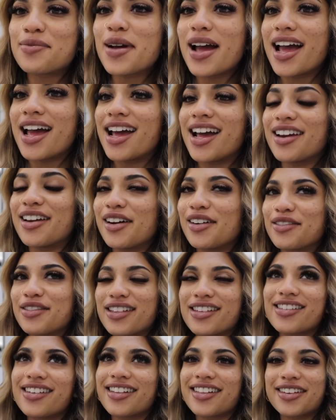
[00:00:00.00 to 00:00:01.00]
and
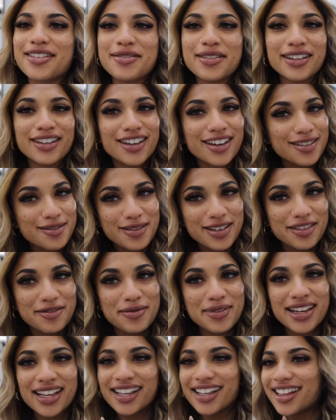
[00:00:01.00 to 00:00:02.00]
obviously you guys are coming along with
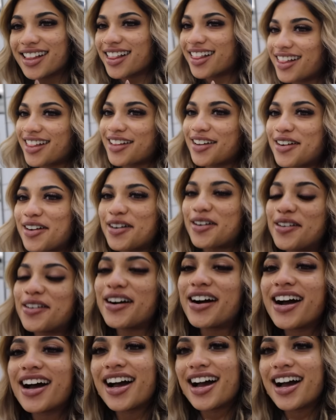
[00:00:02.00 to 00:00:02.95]
me, so